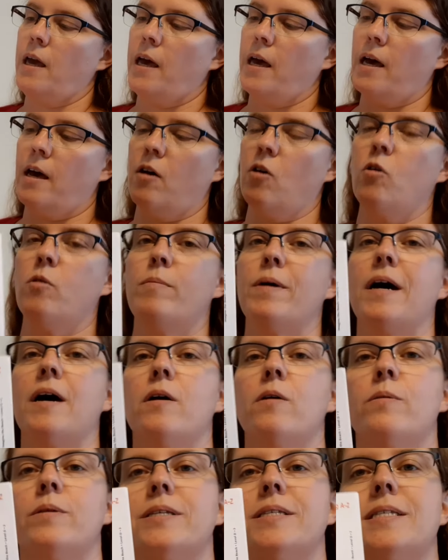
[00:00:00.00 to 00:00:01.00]
How
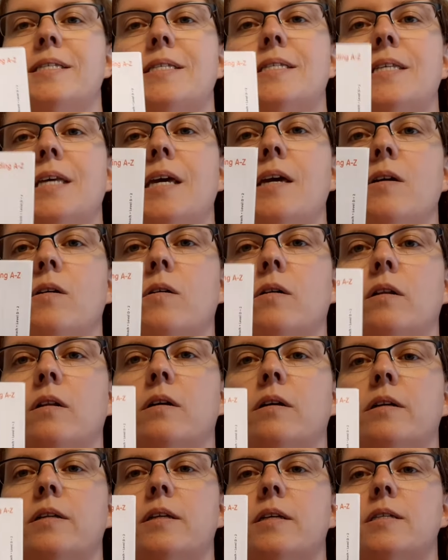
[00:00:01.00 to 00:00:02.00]
about
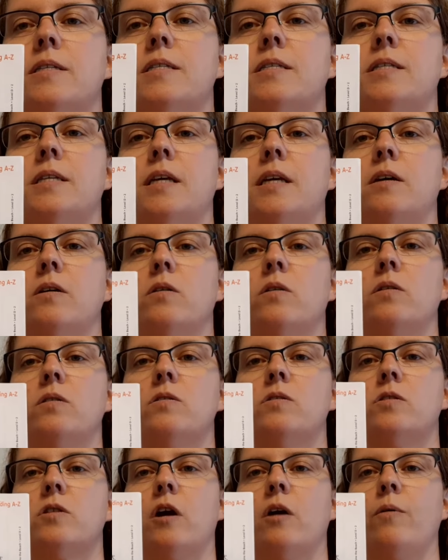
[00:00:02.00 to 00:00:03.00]
seal? Does seal
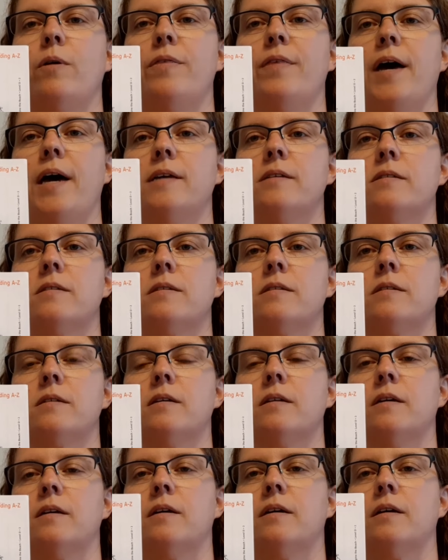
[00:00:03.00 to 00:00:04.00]
start with S?
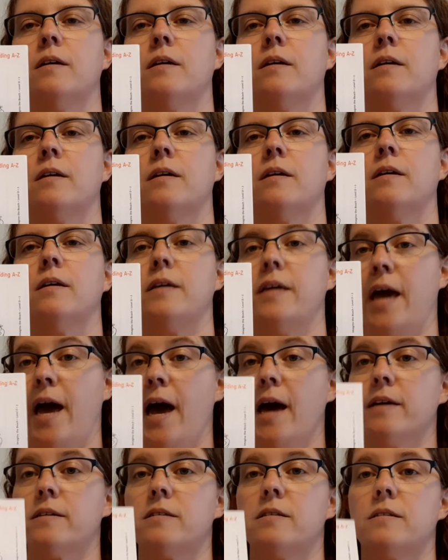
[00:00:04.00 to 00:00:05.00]

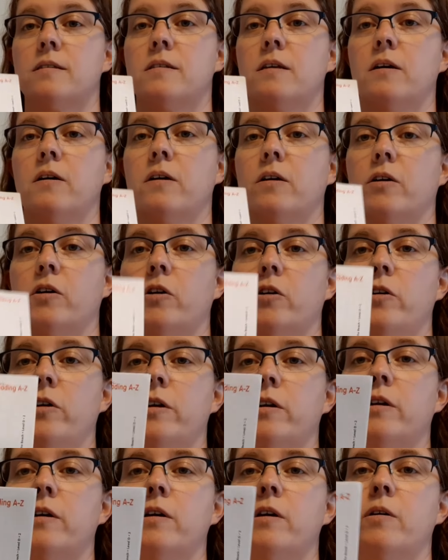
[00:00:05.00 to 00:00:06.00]
Yes, so
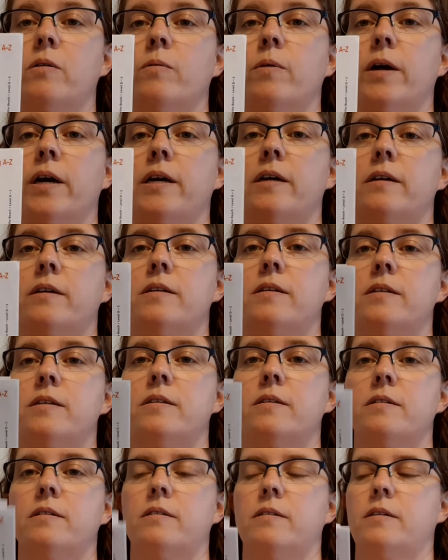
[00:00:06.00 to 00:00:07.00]
good, right.
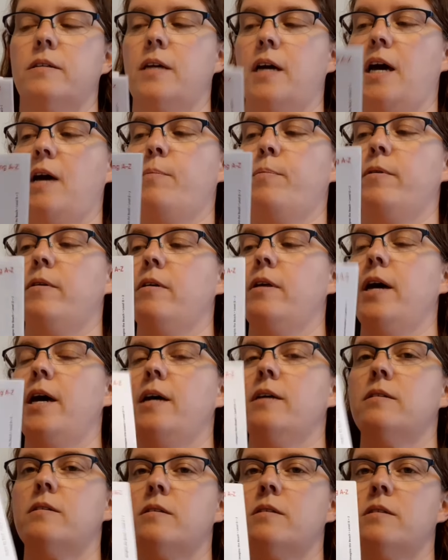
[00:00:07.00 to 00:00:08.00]
Capital
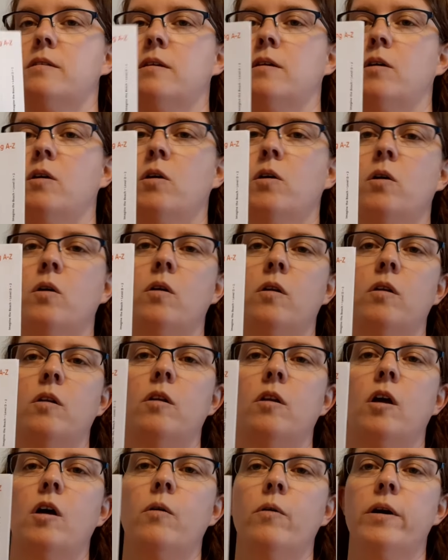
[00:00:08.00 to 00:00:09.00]
S,
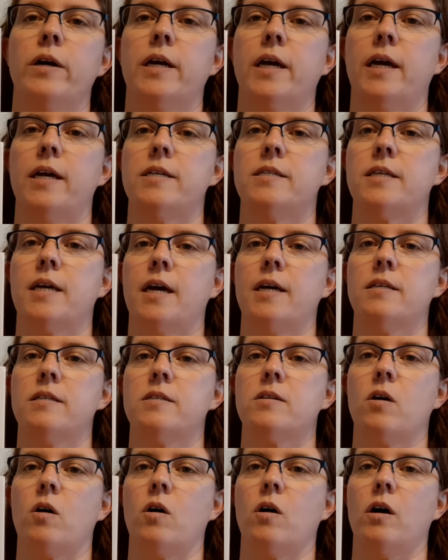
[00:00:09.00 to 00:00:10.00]
lowercase
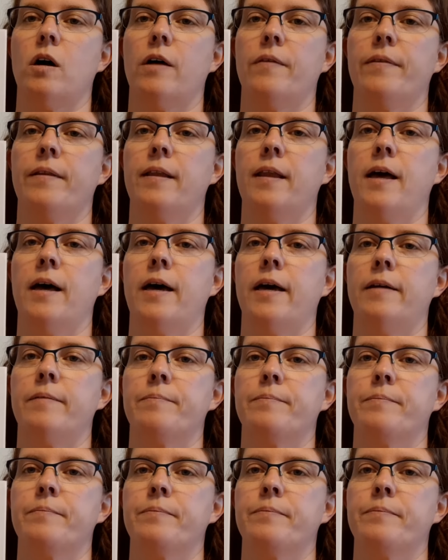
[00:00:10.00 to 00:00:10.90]
s on the line.